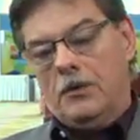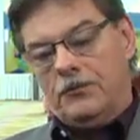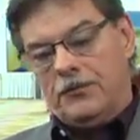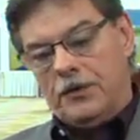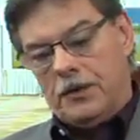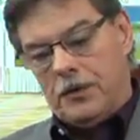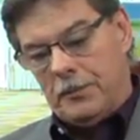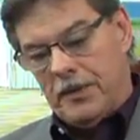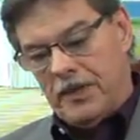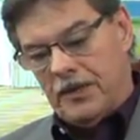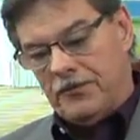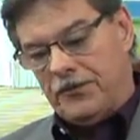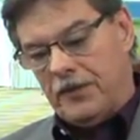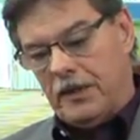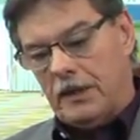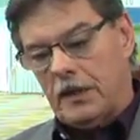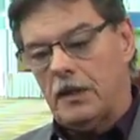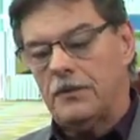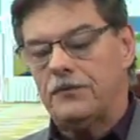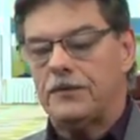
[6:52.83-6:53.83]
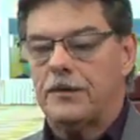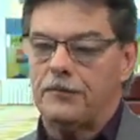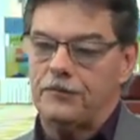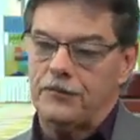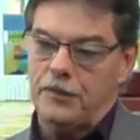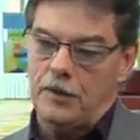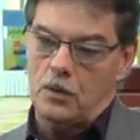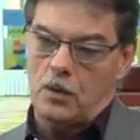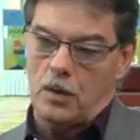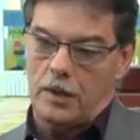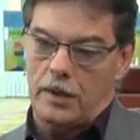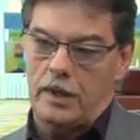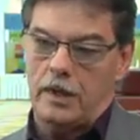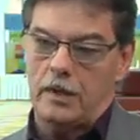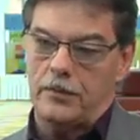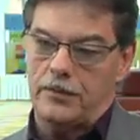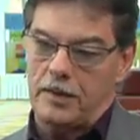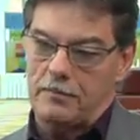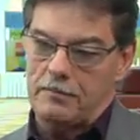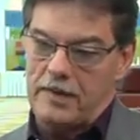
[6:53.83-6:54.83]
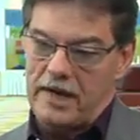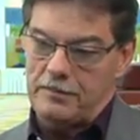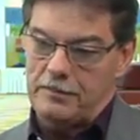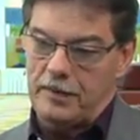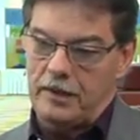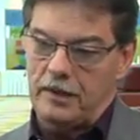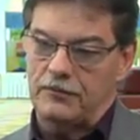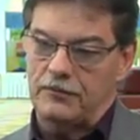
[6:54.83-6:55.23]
For the benefit of the viewer here that might be